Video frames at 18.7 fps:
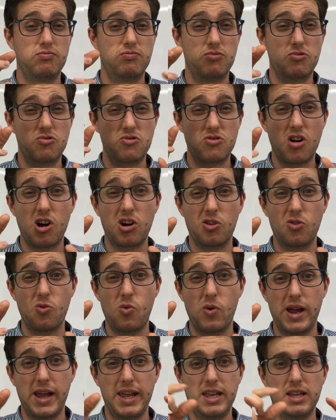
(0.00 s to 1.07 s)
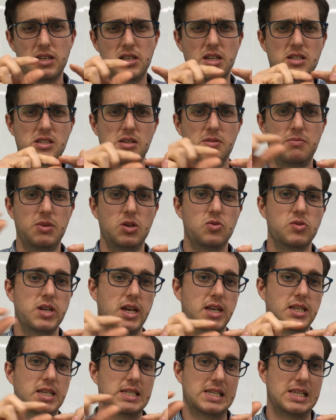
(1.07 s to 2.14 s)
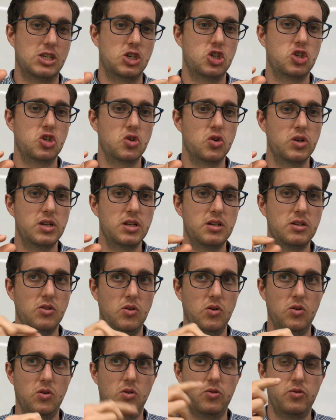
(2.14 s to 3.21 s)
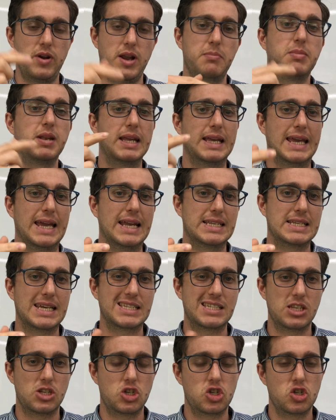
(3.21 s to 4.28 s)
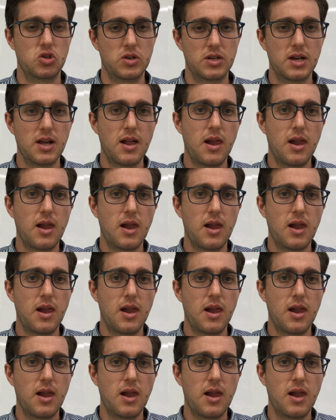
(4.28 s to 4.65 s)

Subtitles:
wrong way, it doesn't mutate as it should or replicate as it should,